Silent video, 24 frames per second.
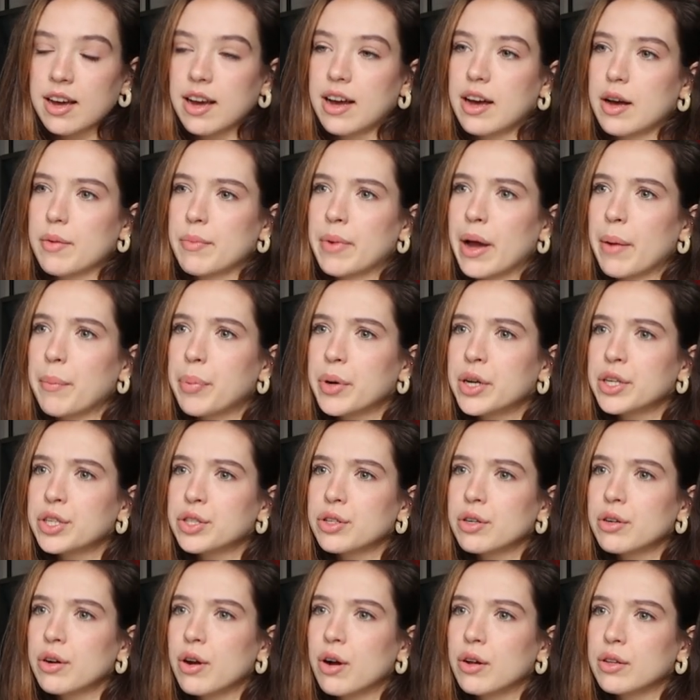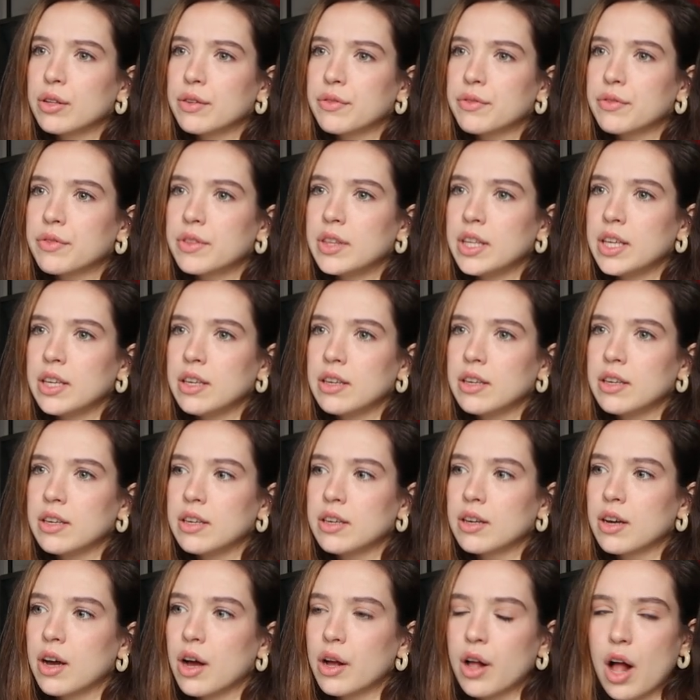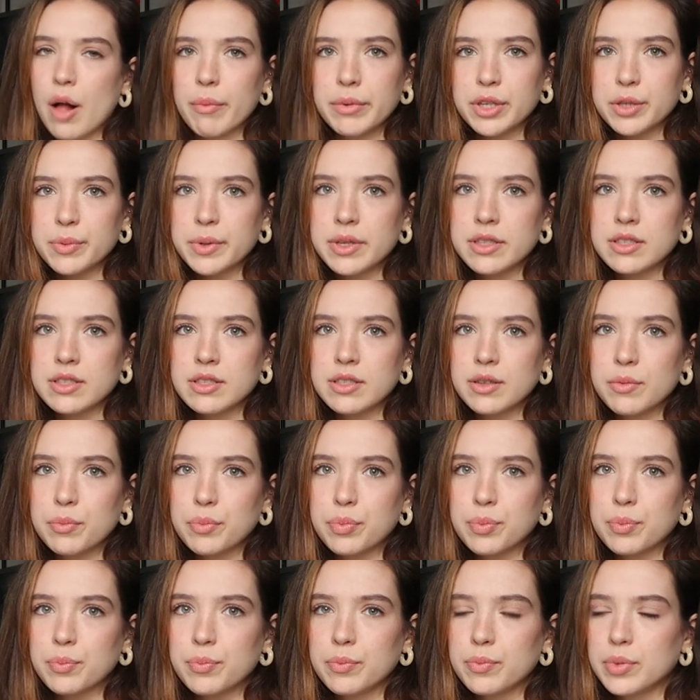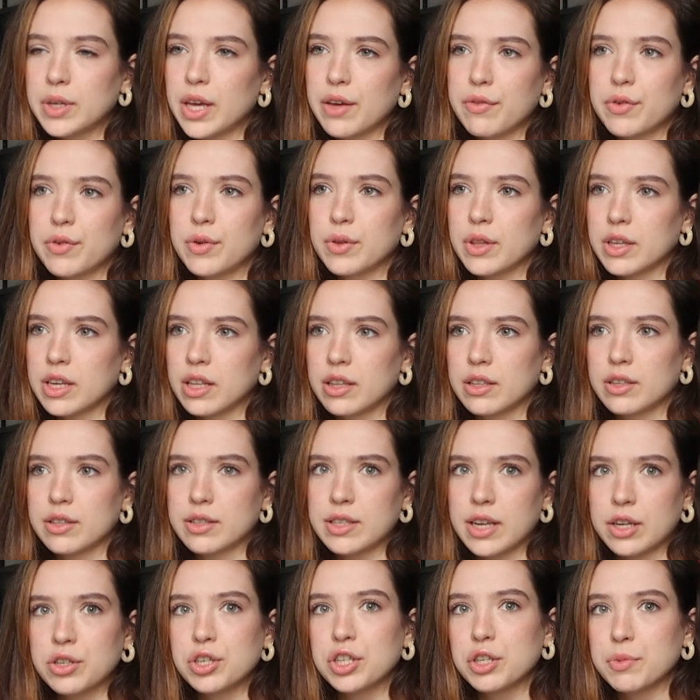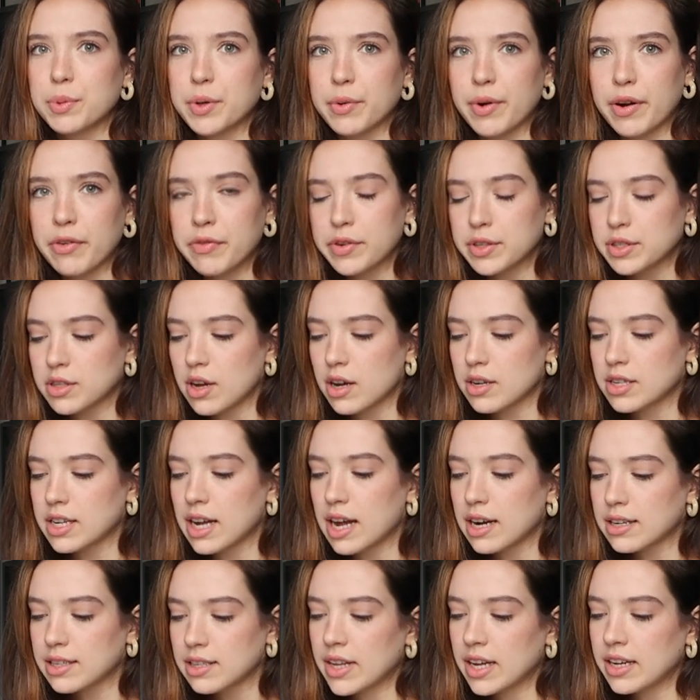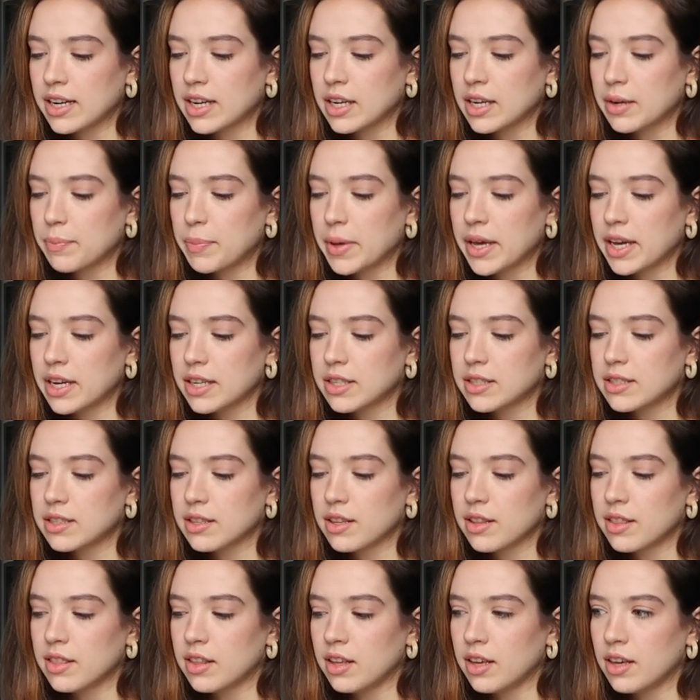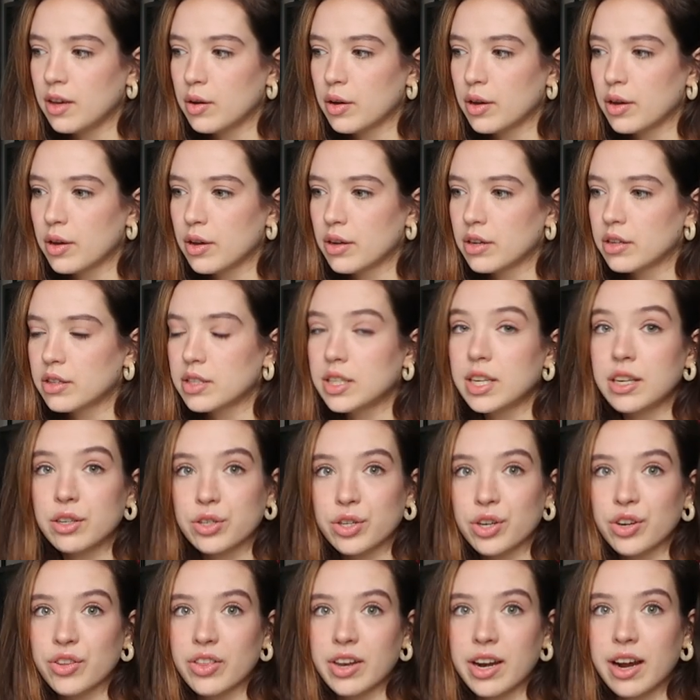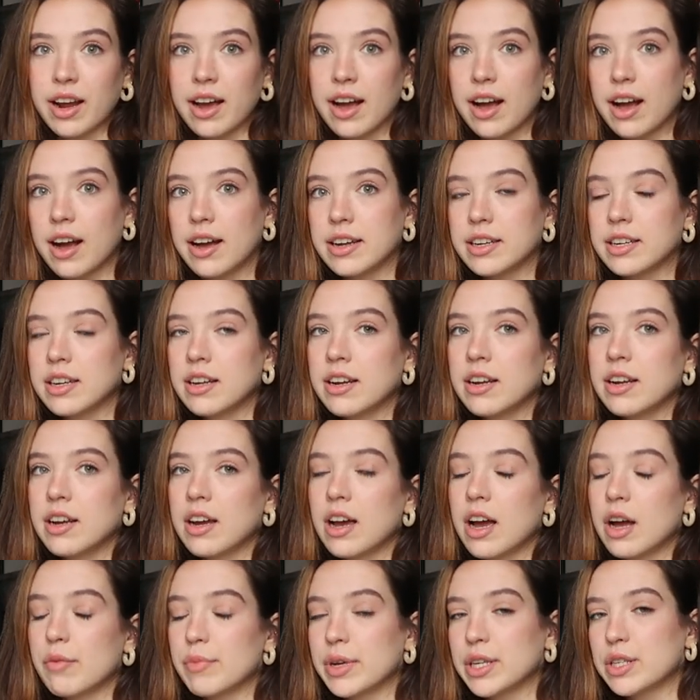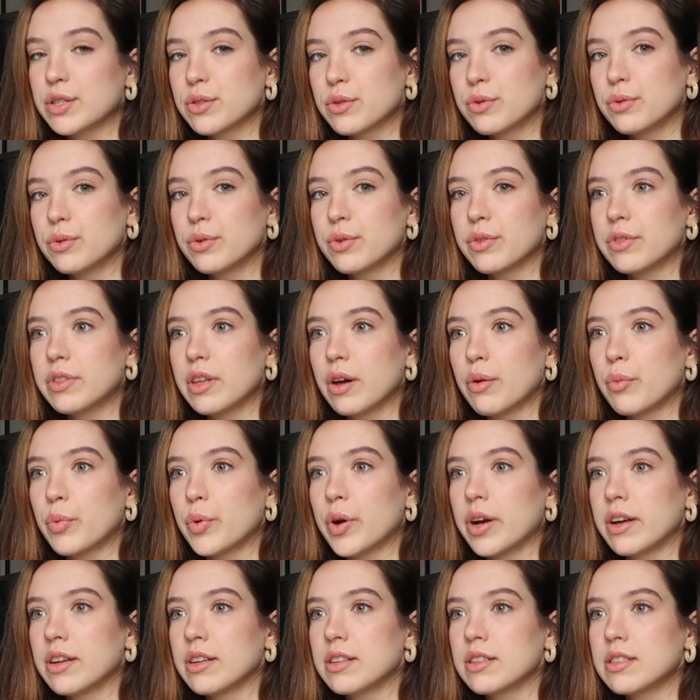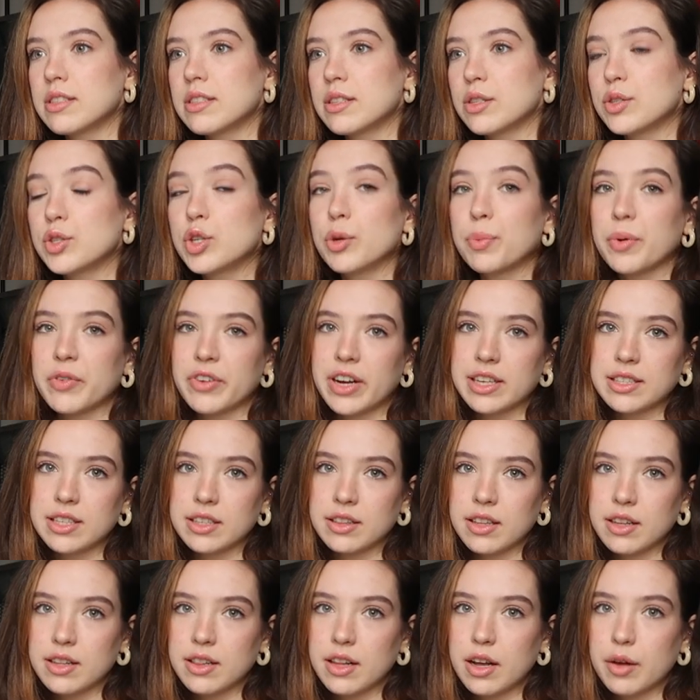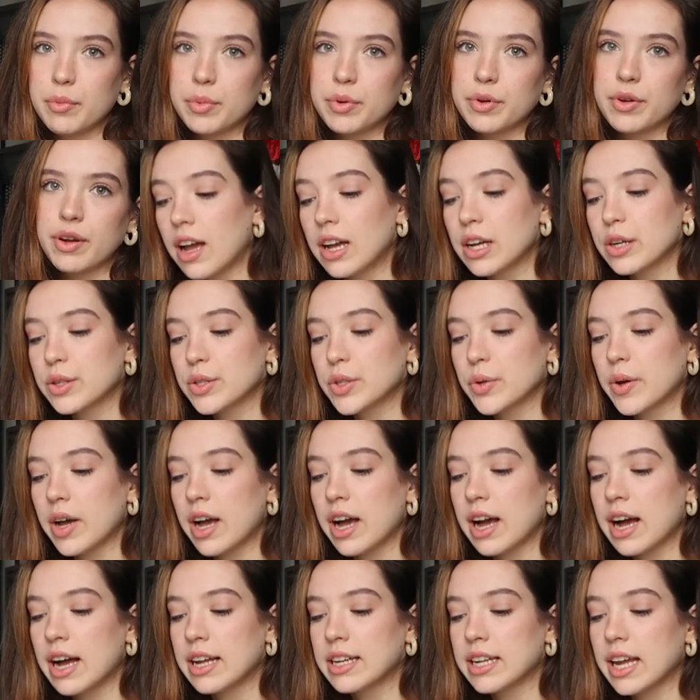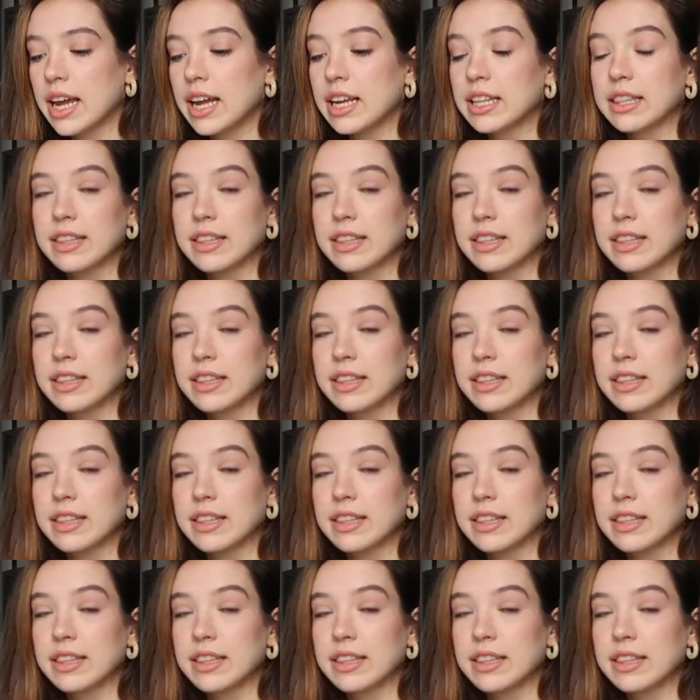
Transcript: I'm pretty sure all of the accomplishments give you like a little section to put a reference contact, and I picked the teacher that I had at my school that was supervising the club. I also had a